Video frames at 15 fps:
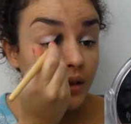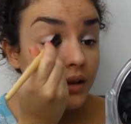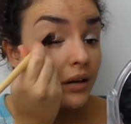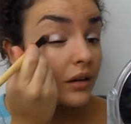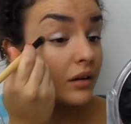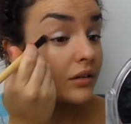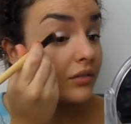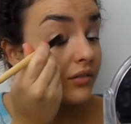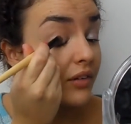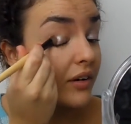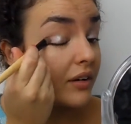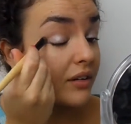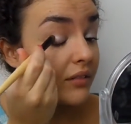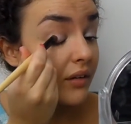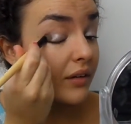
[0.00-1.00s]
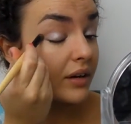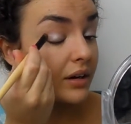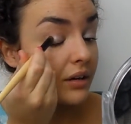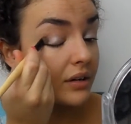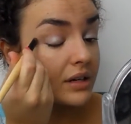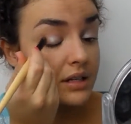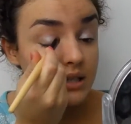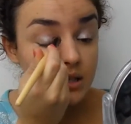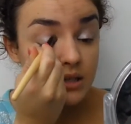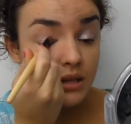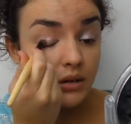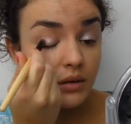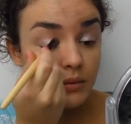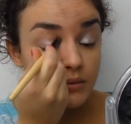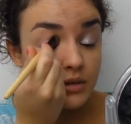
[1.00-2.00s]
they looked very, very nice.
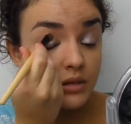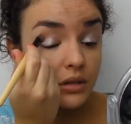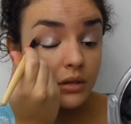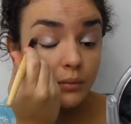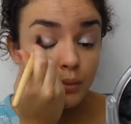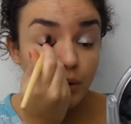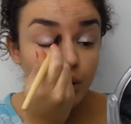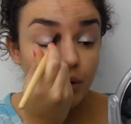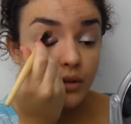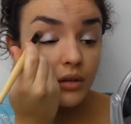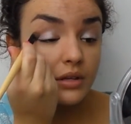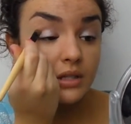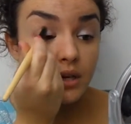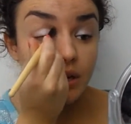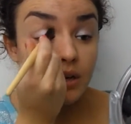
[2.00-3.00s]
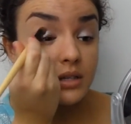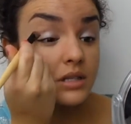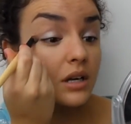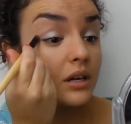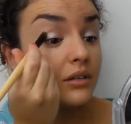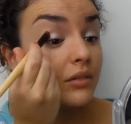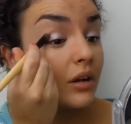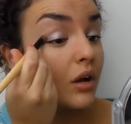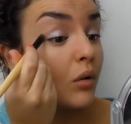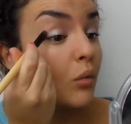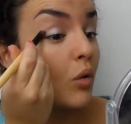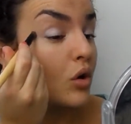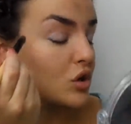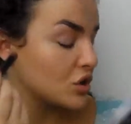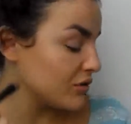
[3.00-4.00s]
So I'm just going to put this as kind of like a
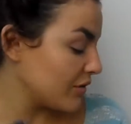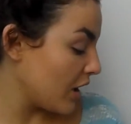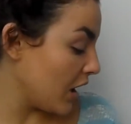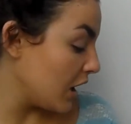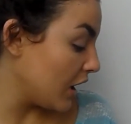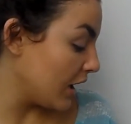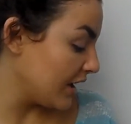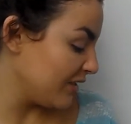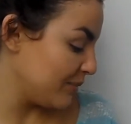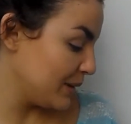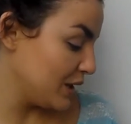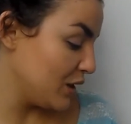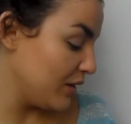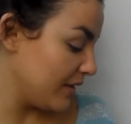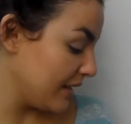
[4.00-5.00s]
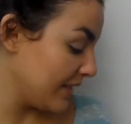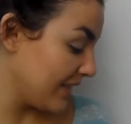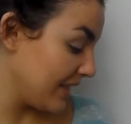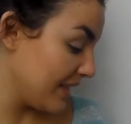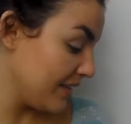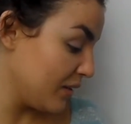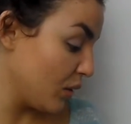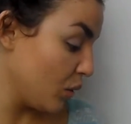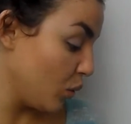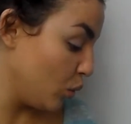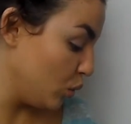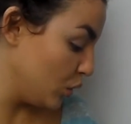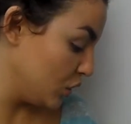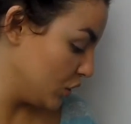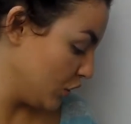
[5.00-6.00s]
wash of colour, and I've been using this
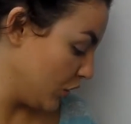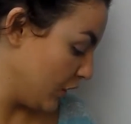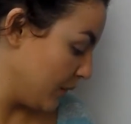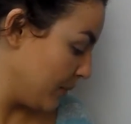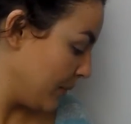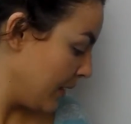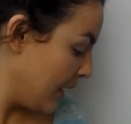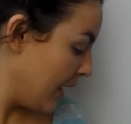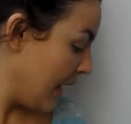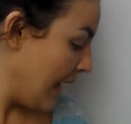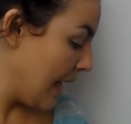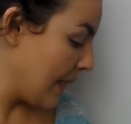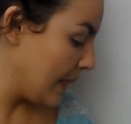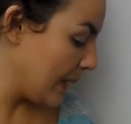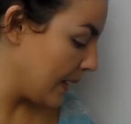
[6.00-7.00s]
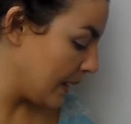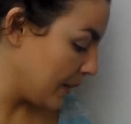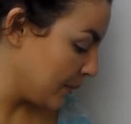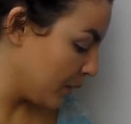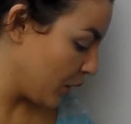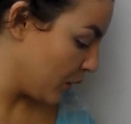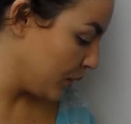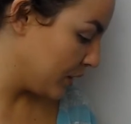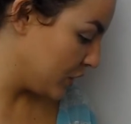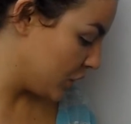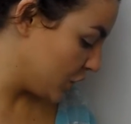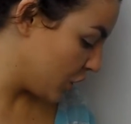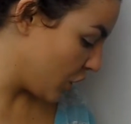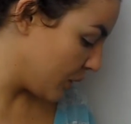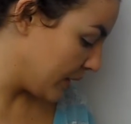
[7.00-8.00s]
all the time. And then I'm going
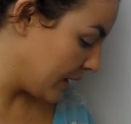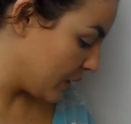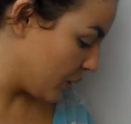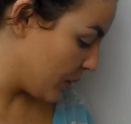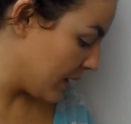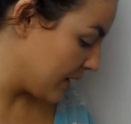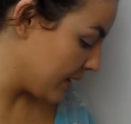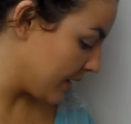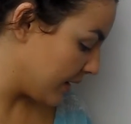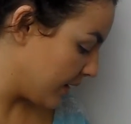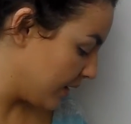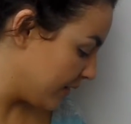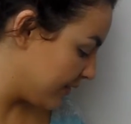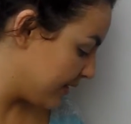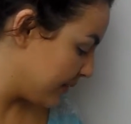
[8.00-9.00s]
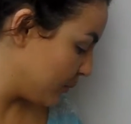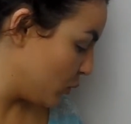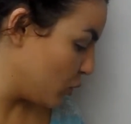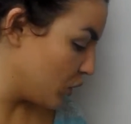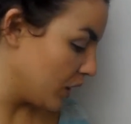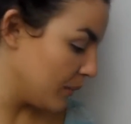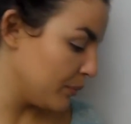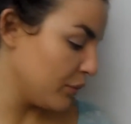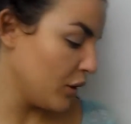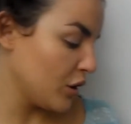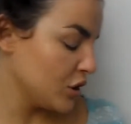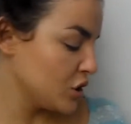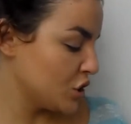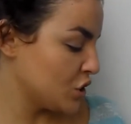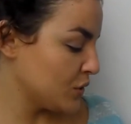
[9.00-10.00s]
to go in with a kind of smaller
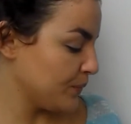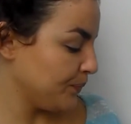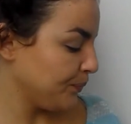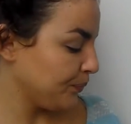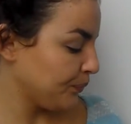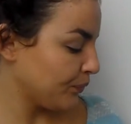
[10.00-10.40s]
brush.